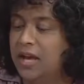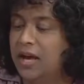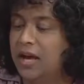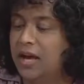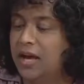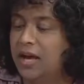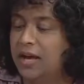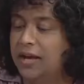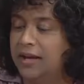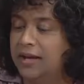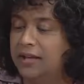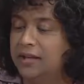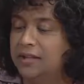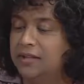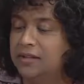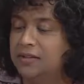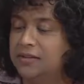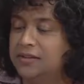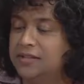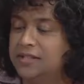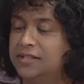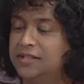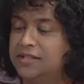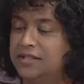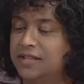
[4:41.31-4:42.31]
I
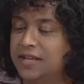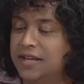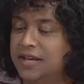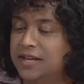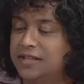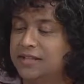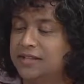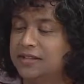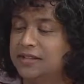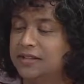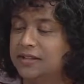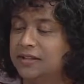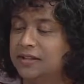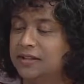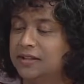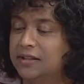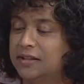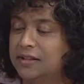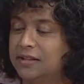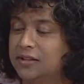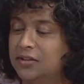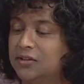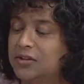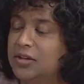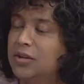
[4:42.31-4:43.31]
noticed that
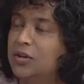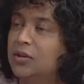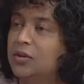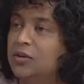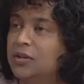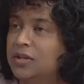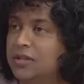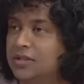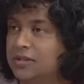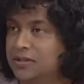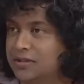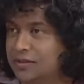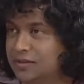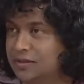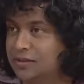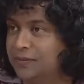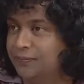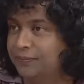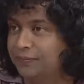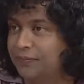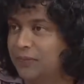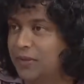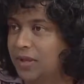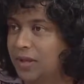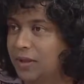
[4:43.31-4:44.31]
the Three Gunas
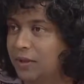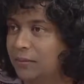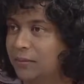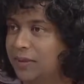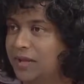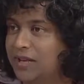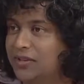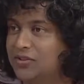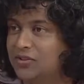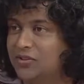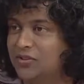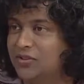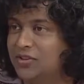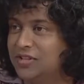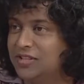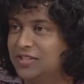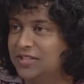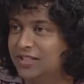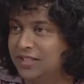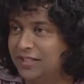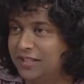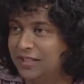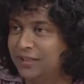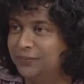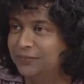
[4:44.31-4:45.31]
makes a
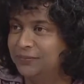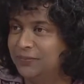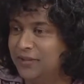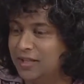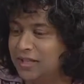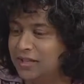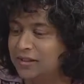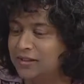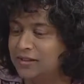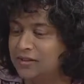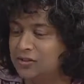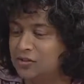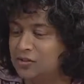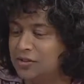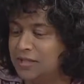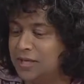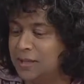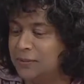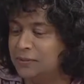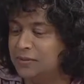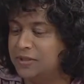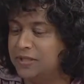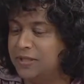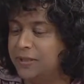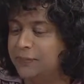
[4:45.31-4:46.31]
return in this
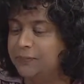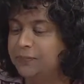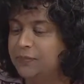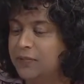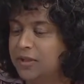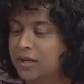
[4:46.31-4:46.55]
chapter.